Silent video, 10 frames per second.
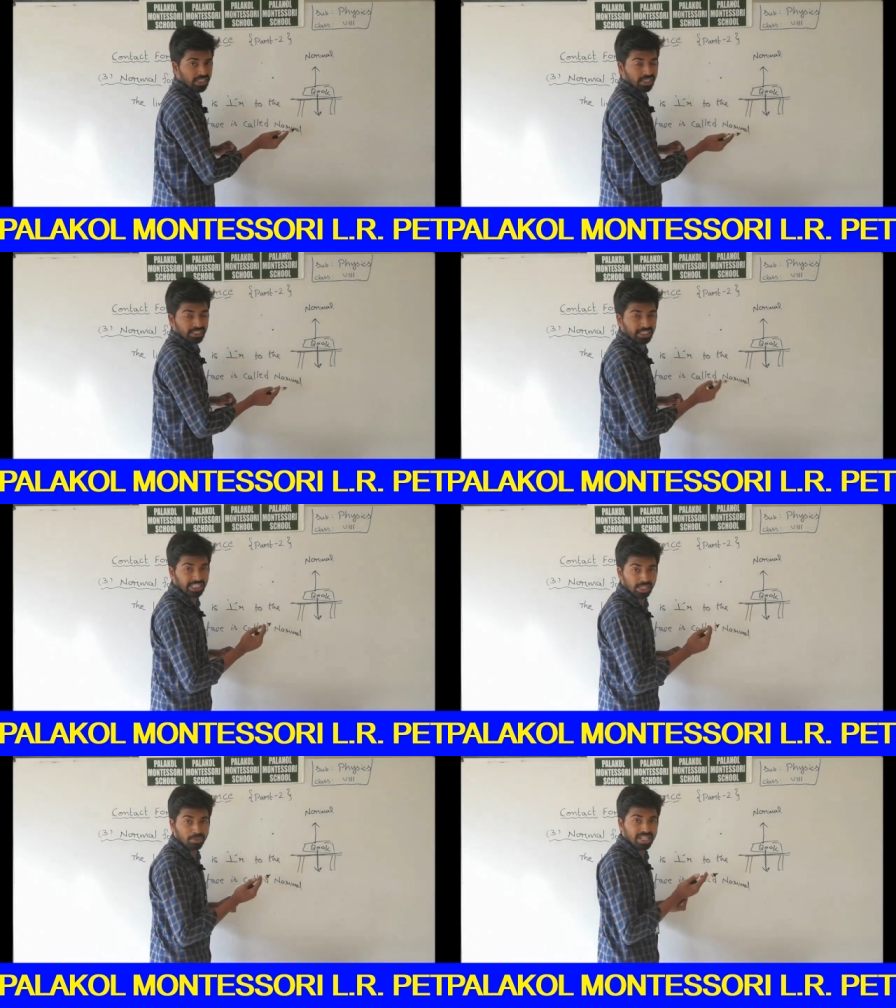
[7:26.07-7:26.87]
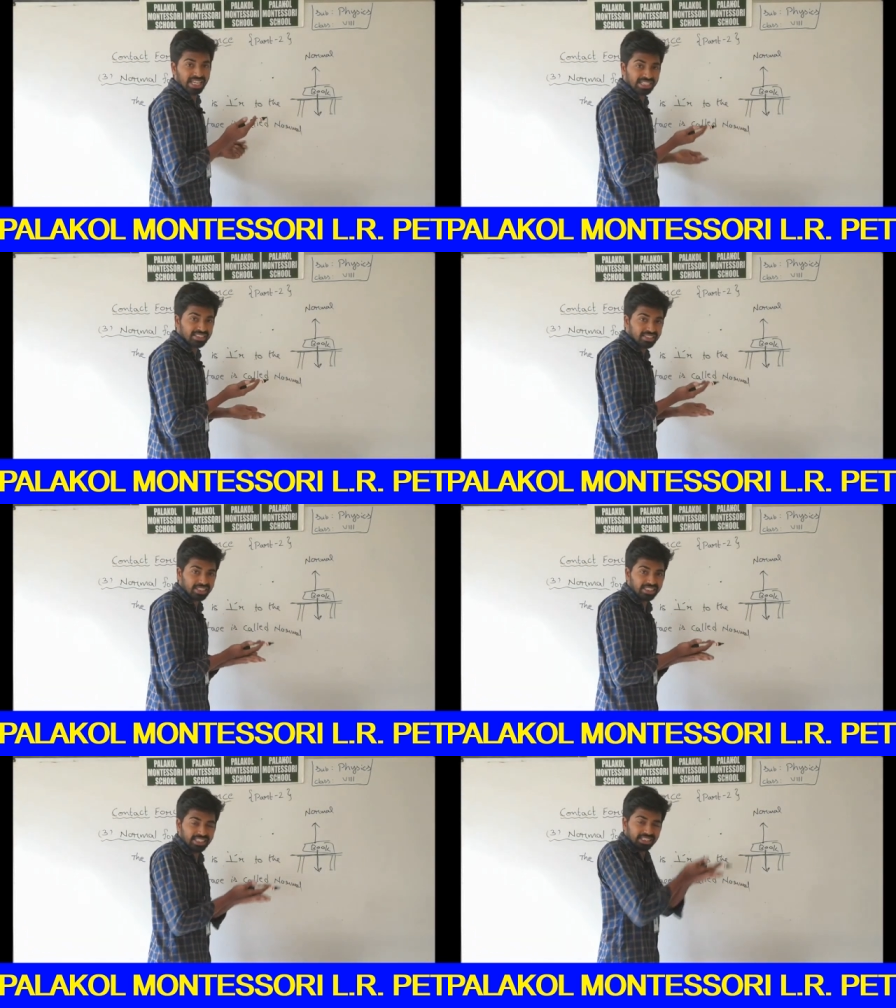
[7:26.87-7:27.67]
the table
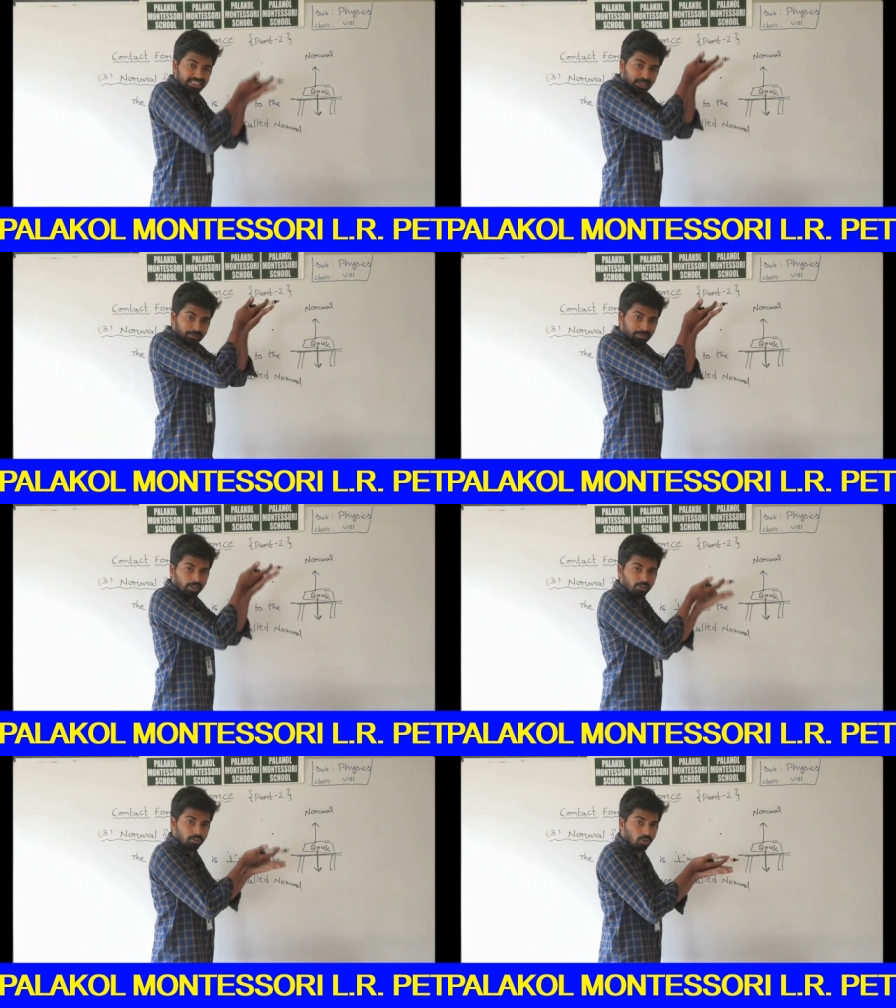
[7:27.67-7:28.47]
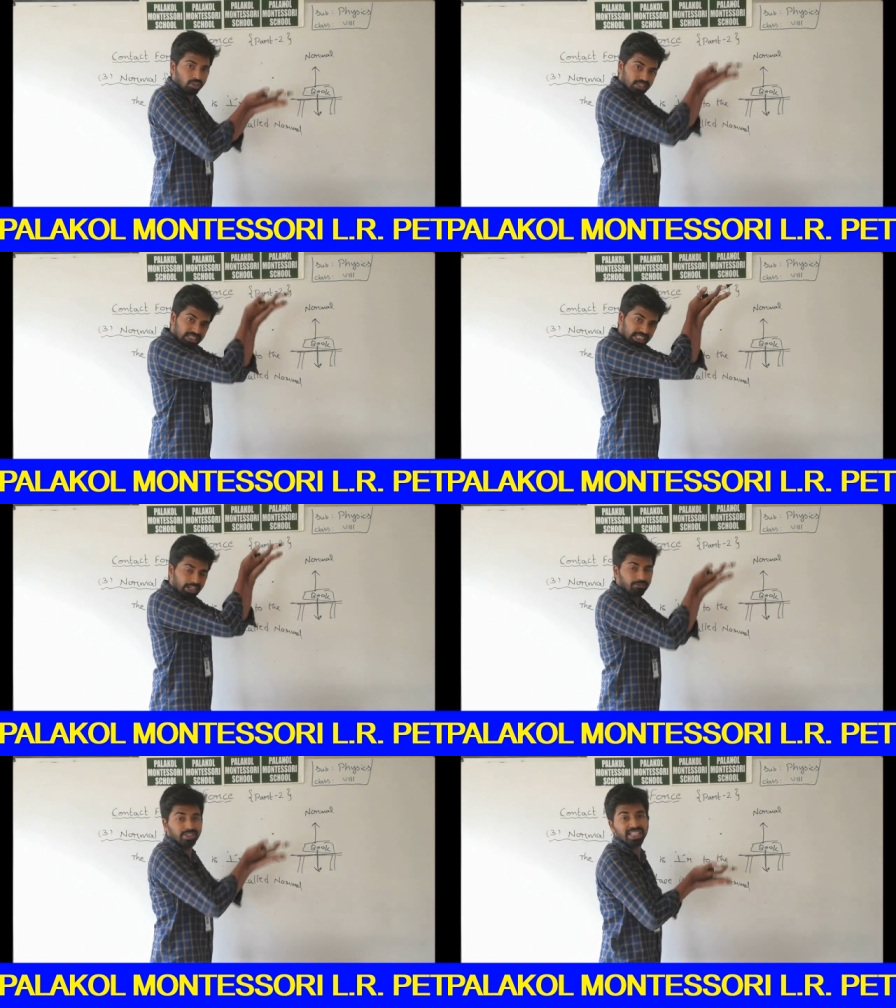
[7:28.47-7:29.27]
exerting some force in the
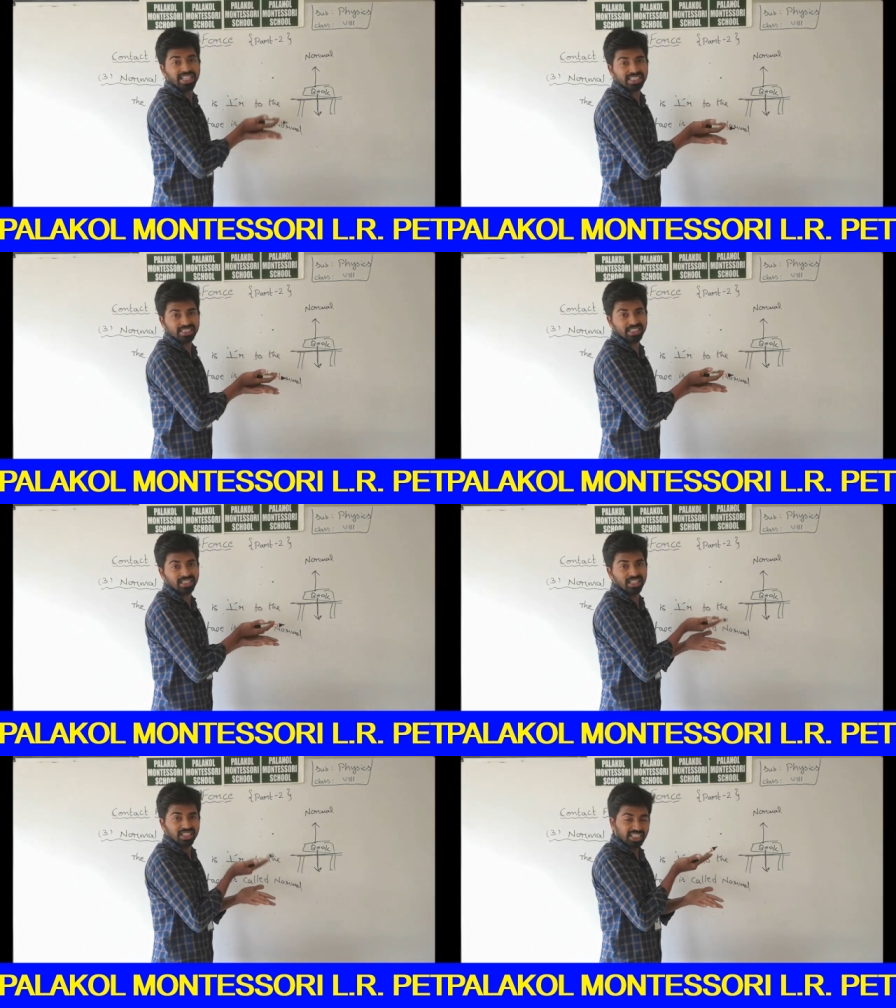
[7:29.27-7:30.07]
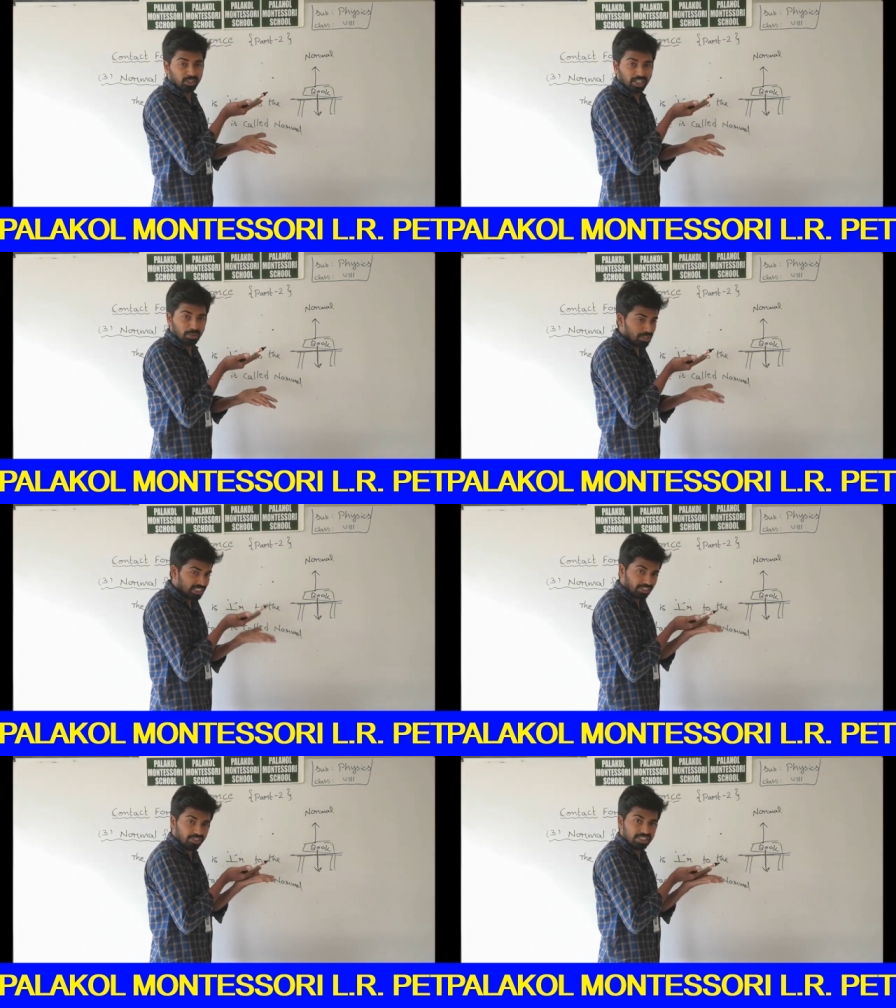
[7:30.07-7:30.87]
upward direction. The table
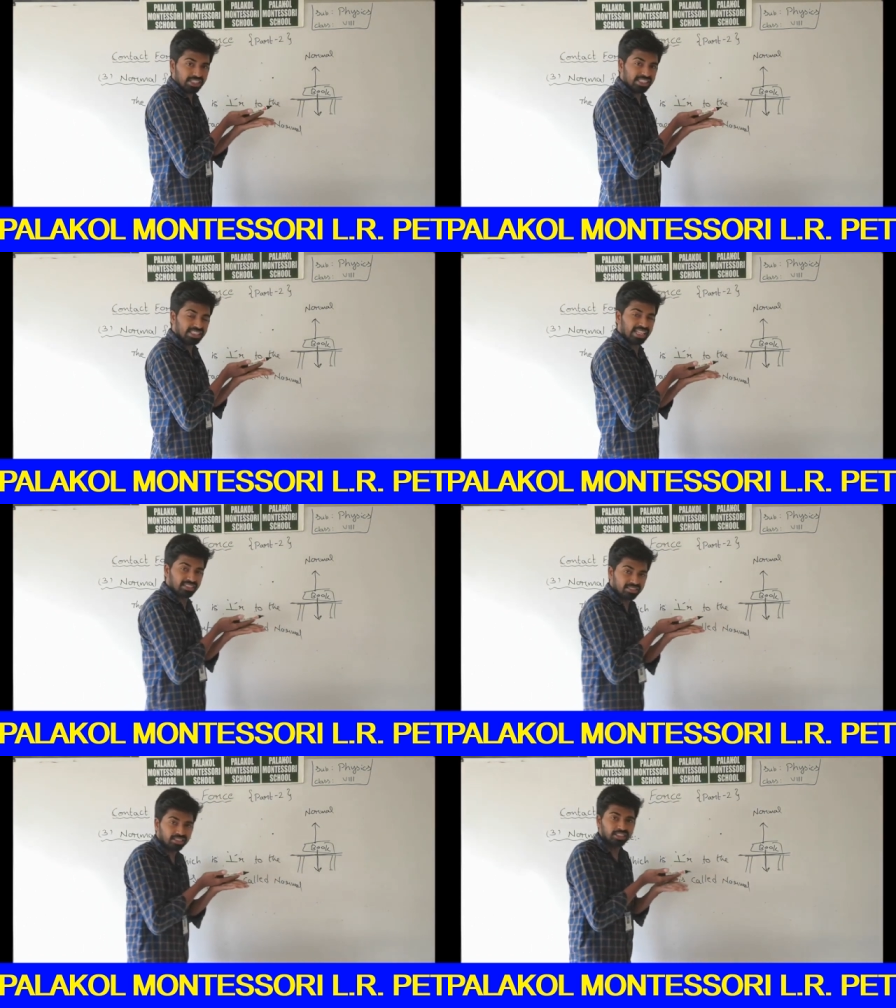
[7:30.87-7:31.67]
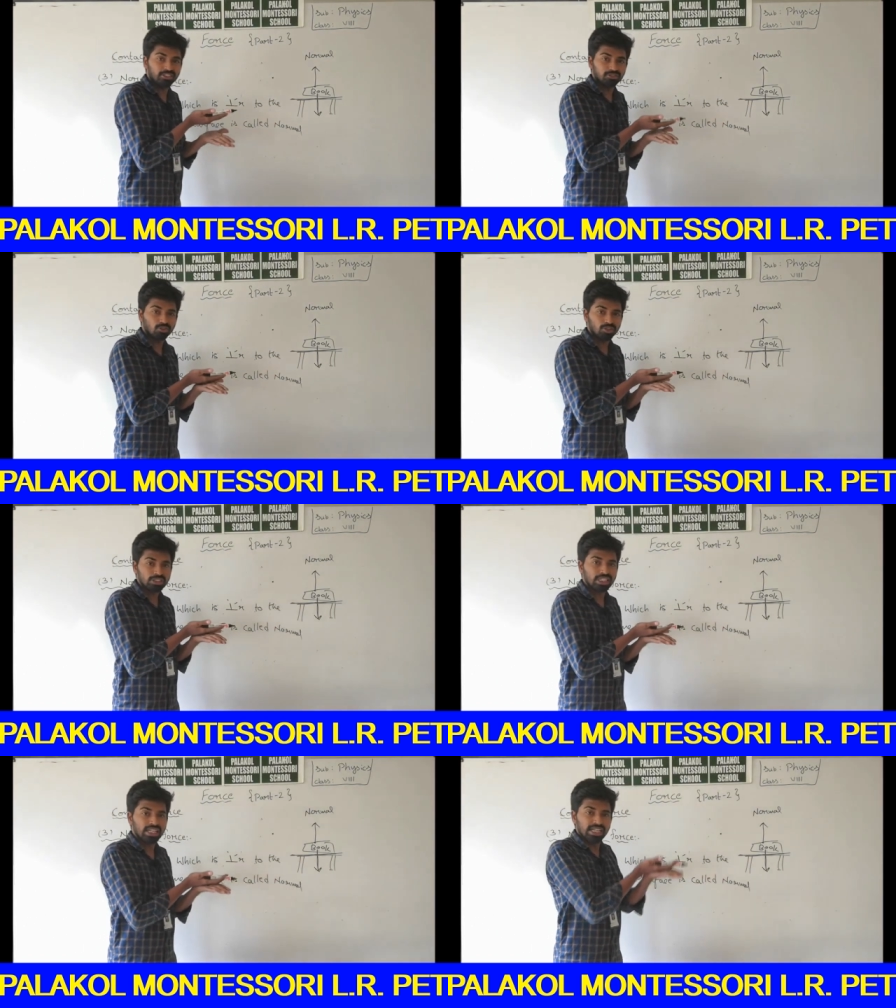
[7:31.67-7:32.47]
surface is exerting force
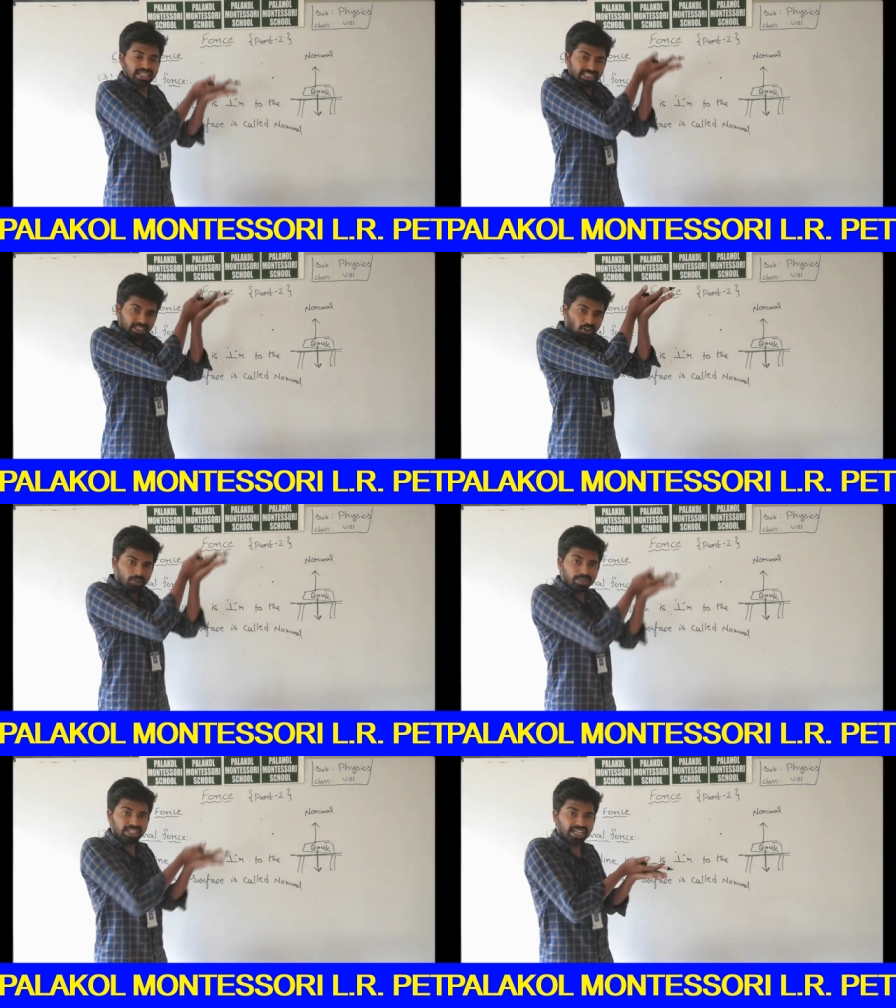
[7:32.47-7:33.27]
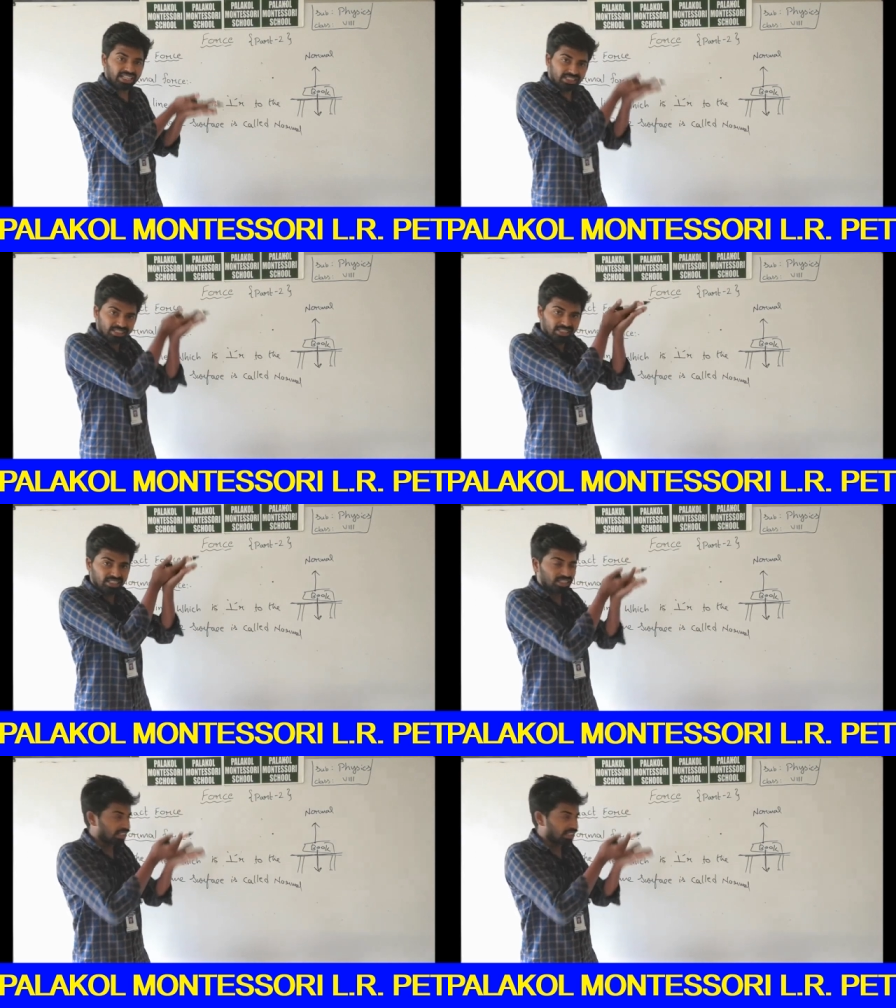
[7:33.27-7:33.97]
in the normal direction.